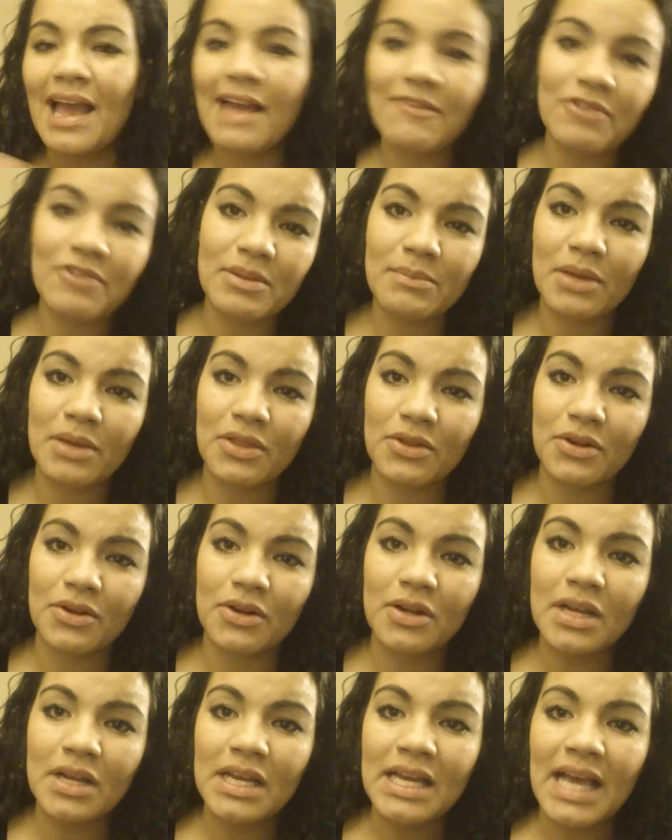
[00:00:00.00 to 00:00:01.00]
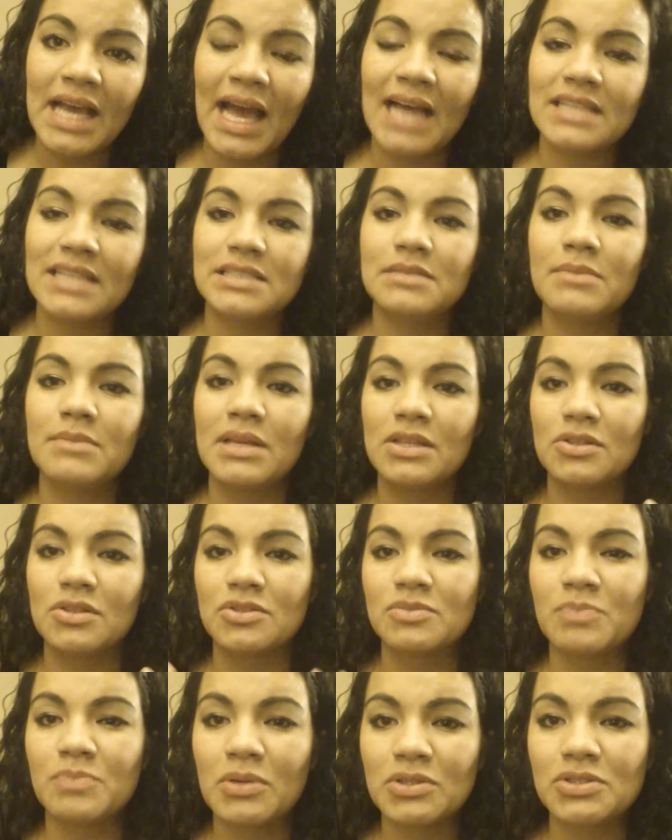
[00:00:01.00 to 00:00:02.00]
every mother has to make
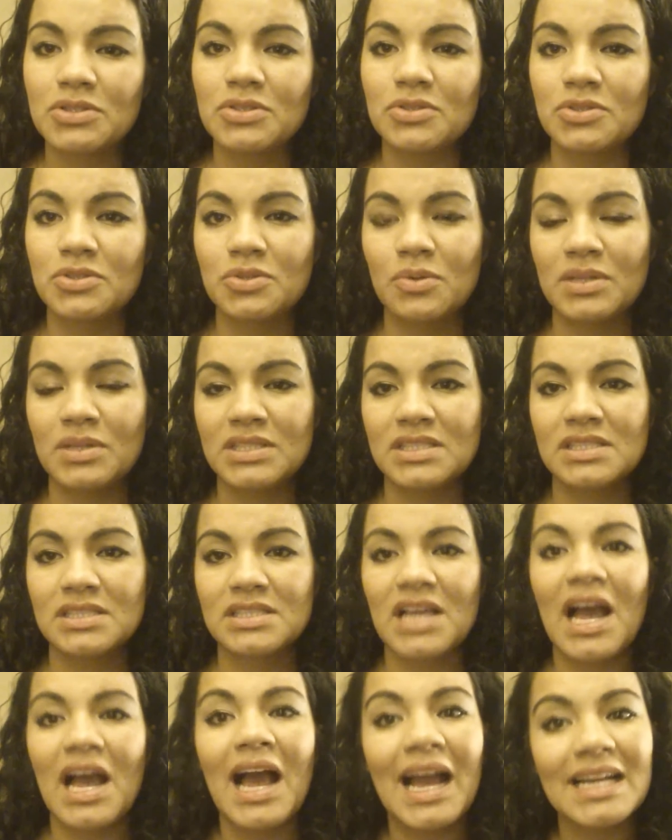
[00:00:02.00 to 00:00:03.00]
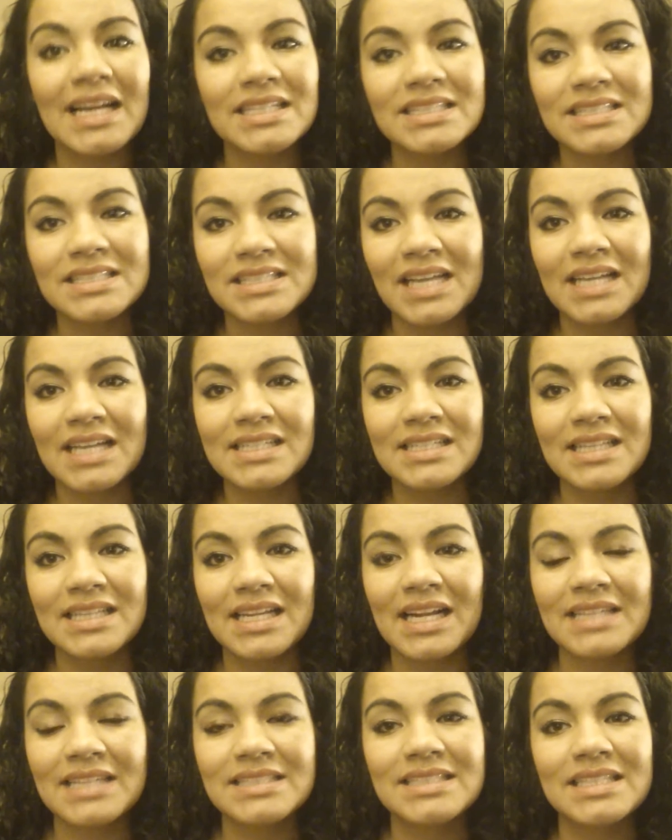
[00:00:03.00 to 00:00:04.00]
those personal choices. I decided that
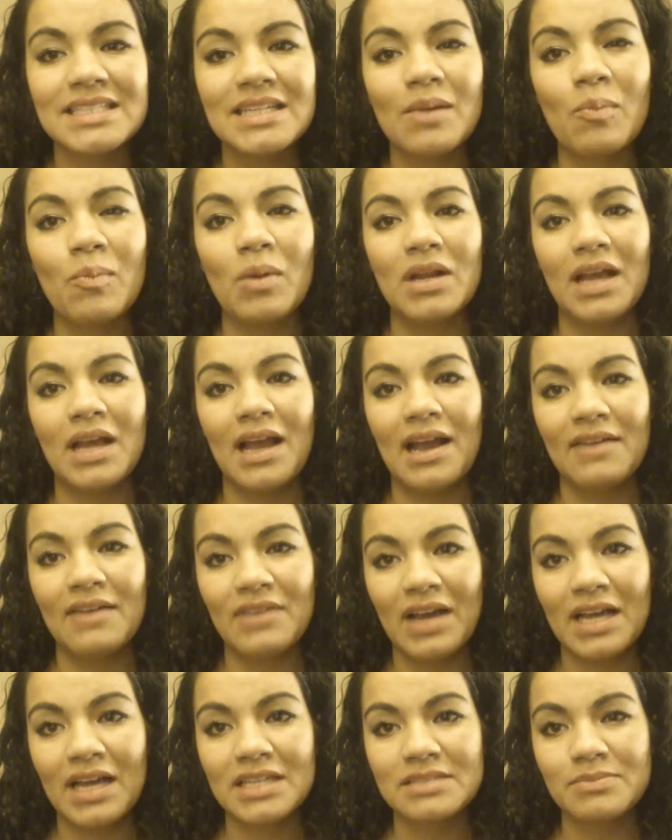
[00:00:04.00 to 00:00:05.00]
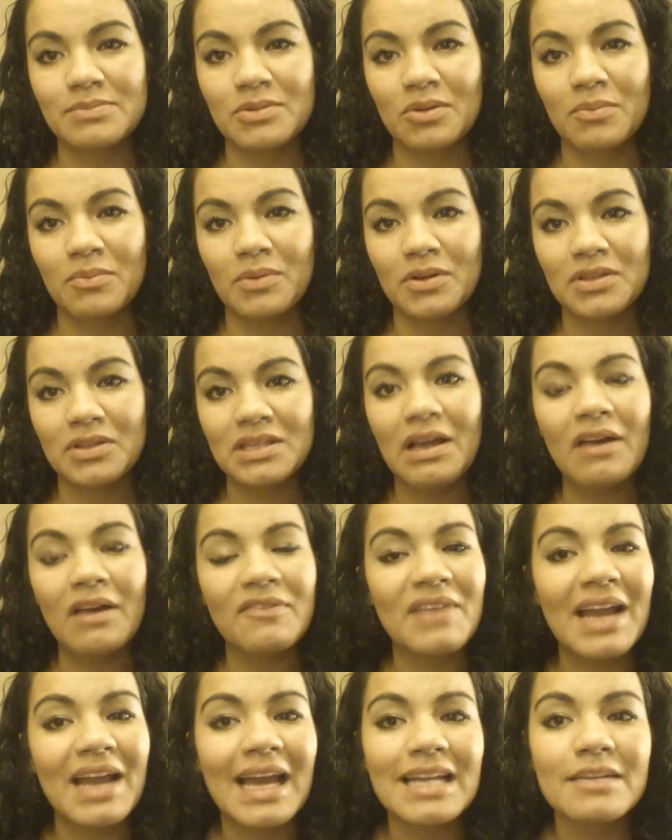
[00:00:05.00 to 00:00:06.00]
I didn't want to have a hospital birth. Now,
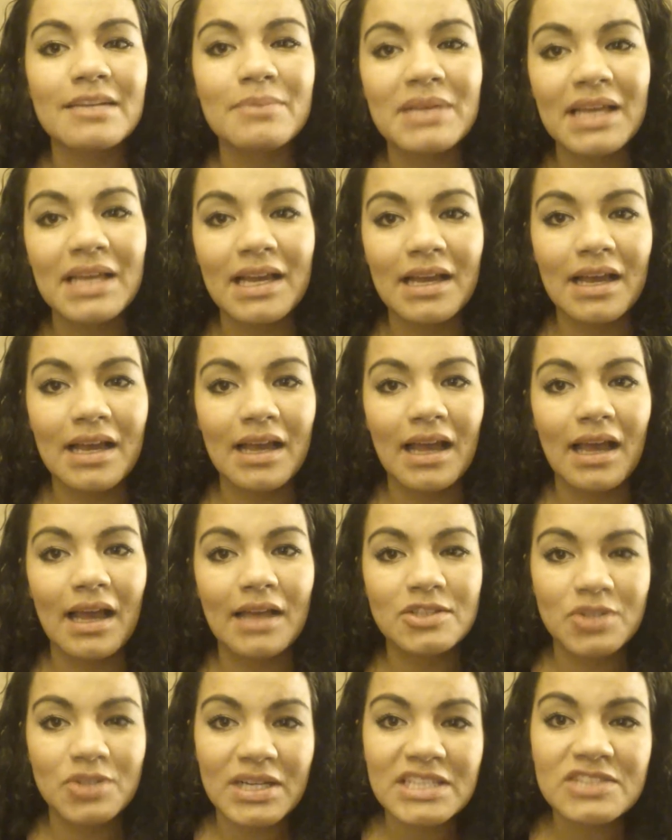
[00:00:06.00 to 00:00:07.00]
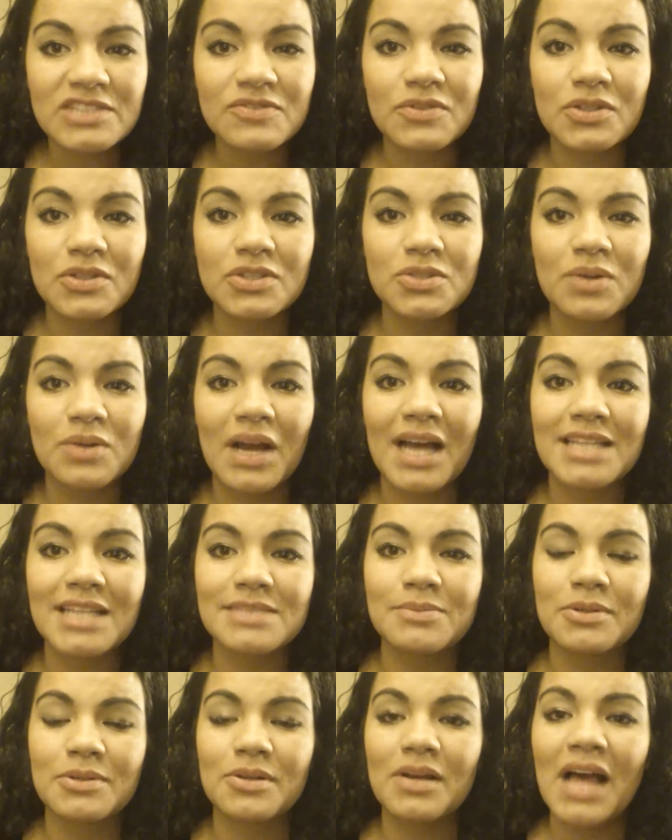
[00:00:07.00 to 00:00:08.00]
if I had to be transferred to a
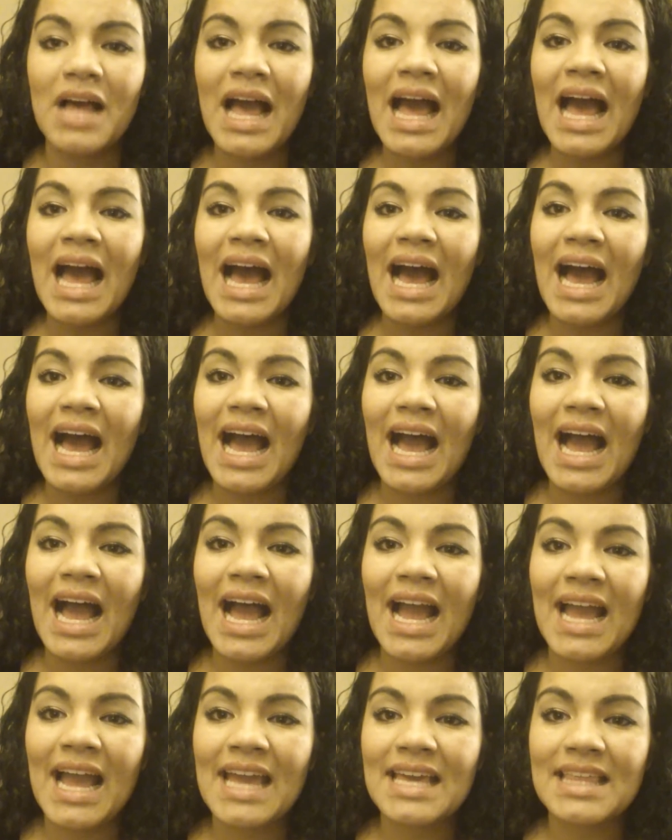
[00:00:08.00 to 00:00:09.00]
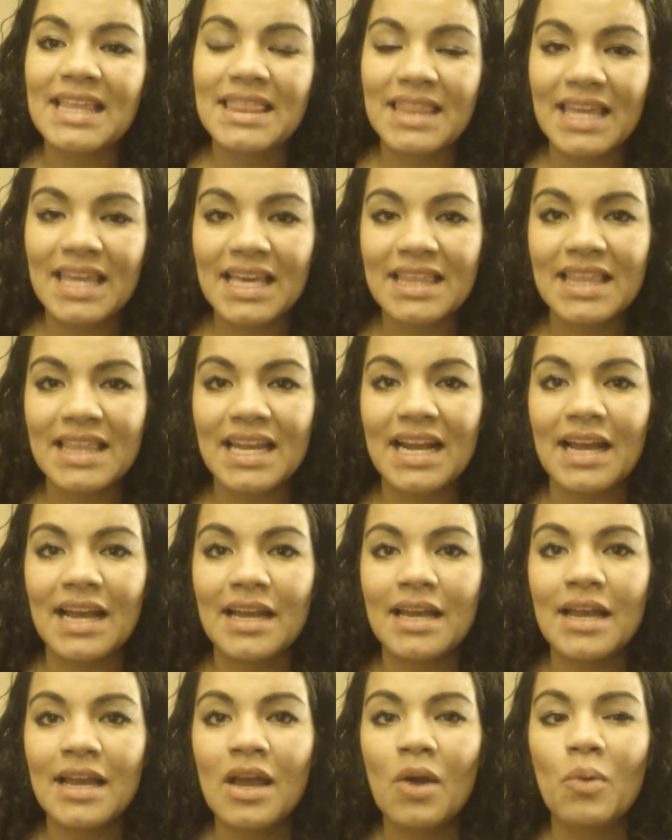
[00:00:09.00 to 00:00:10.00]
hospital, I think that
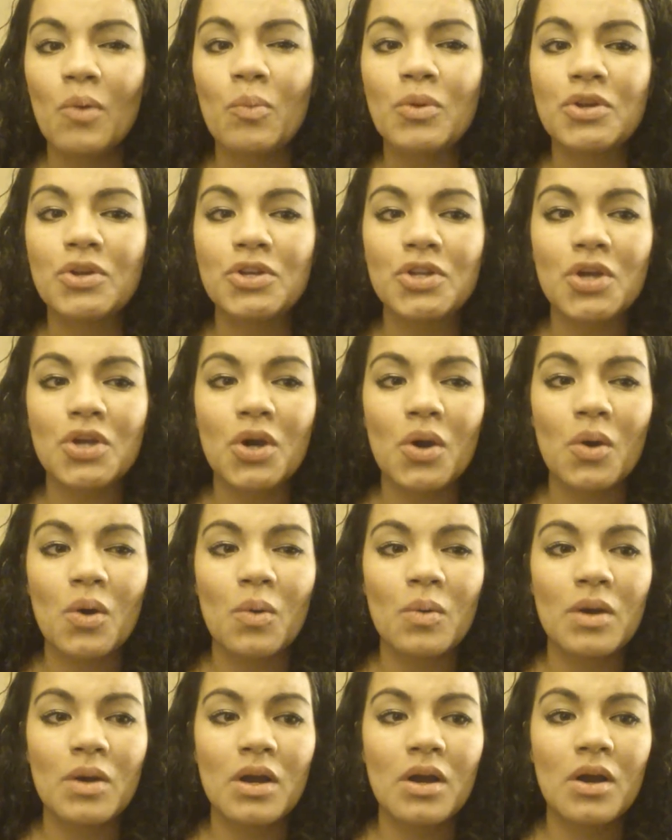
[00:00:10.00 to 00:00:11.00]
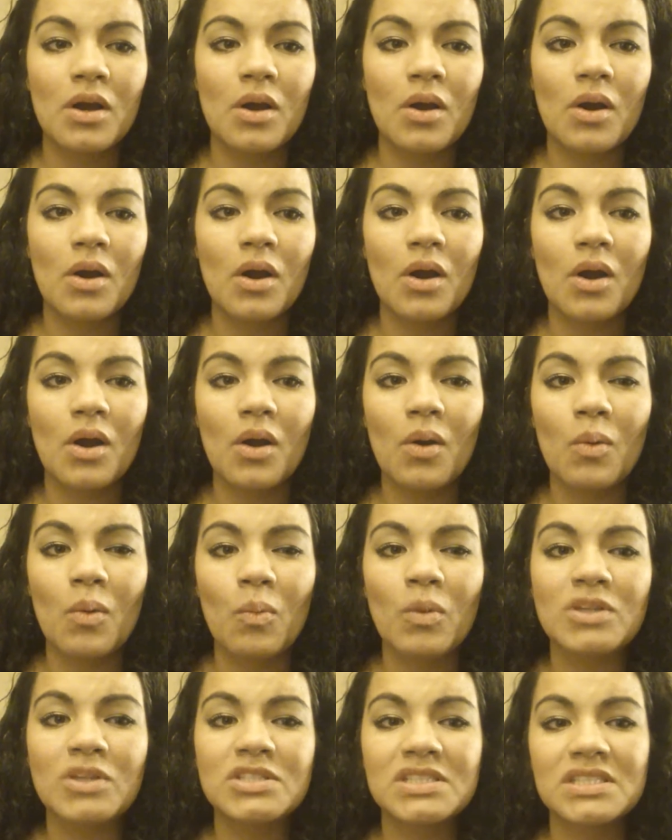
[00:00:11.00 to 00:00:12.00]
I would know
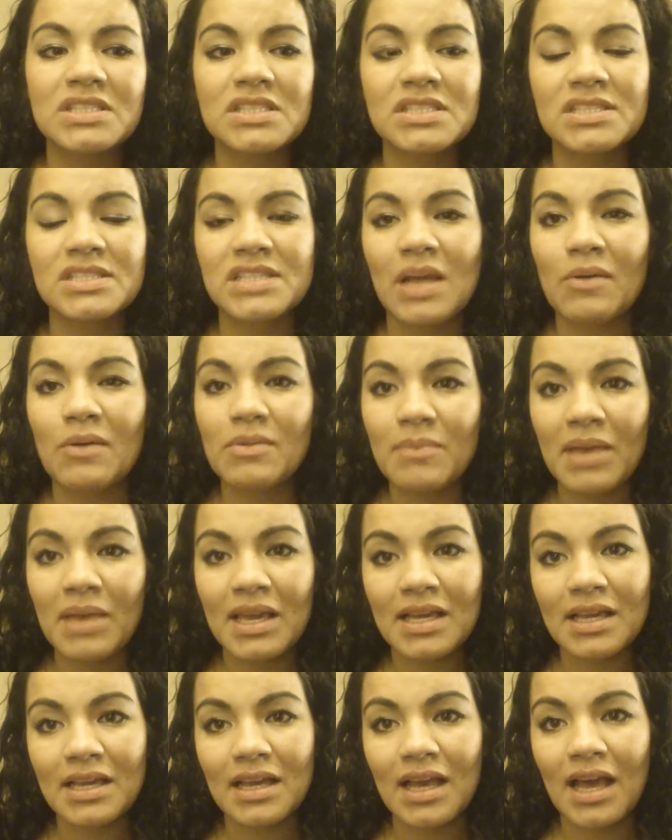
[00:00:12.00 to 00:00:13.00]
what decisions I would make